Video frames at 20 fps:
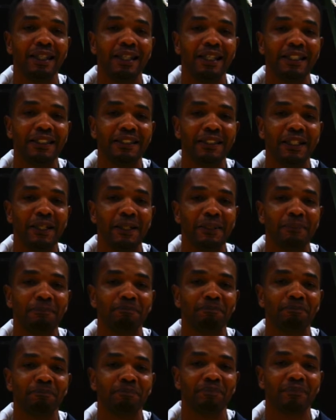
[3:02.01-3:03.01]
And
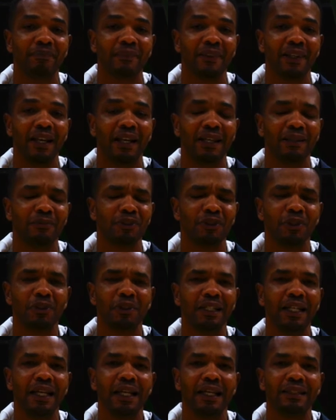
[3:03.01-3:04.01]
I am
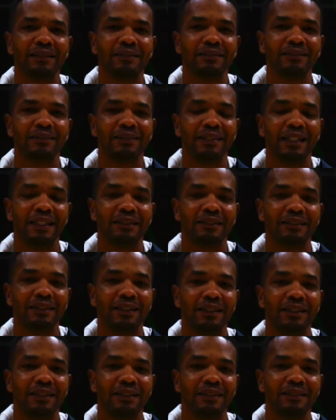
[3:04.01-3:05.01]
so glad
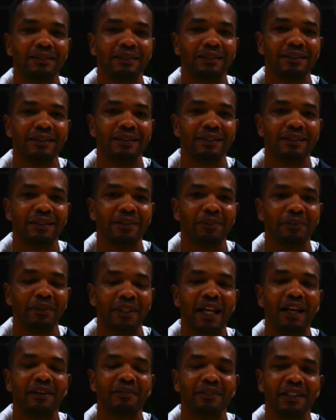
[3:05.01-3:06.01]
that
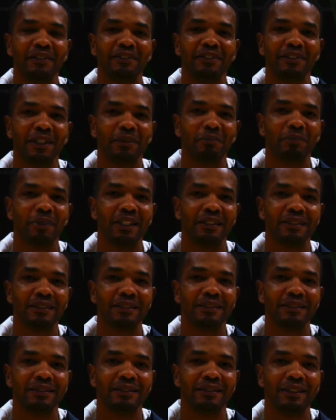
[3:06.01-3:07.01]
we have an FCA
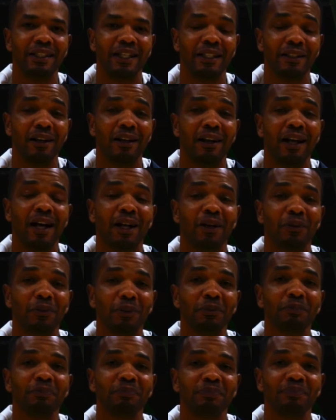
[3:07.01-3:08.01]
presence in our locker
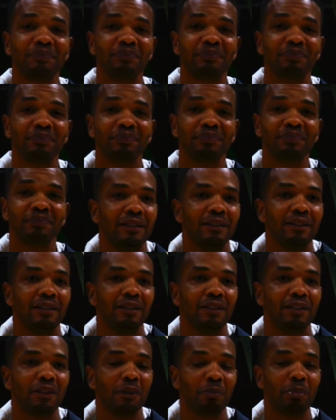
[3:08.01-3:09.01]
room.
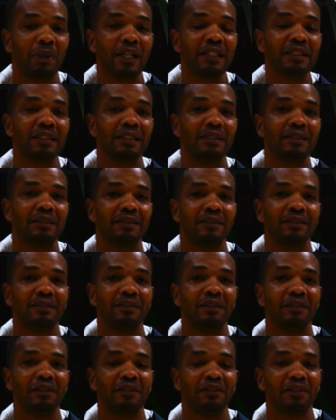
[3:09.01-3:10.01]
The presence
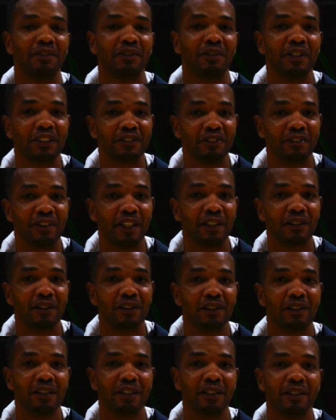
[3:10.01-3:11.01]
of Chris
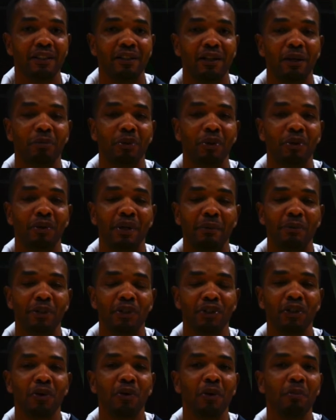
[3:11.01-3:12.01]
Flegler in our program
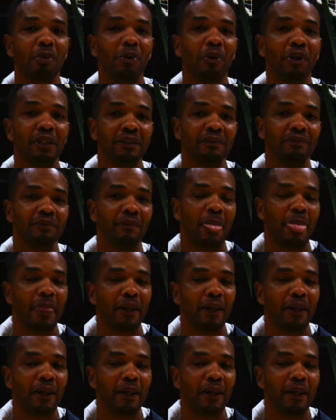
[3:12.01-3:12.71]
is so important.